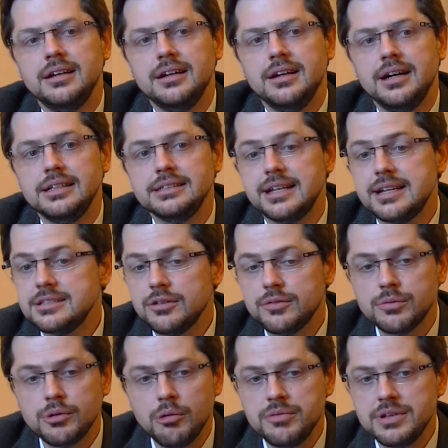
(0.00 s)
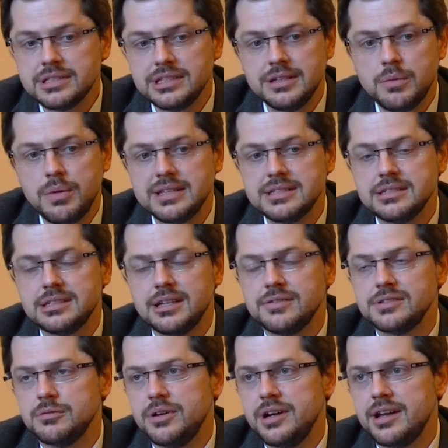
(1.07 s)
There is obviously Wenceslas
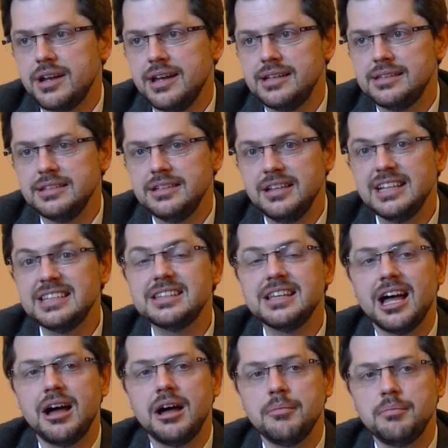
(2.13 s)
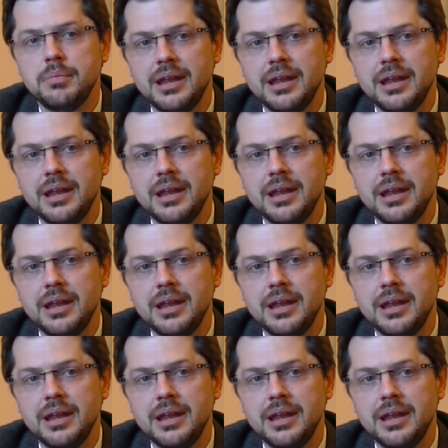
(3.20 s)
Square and the Letná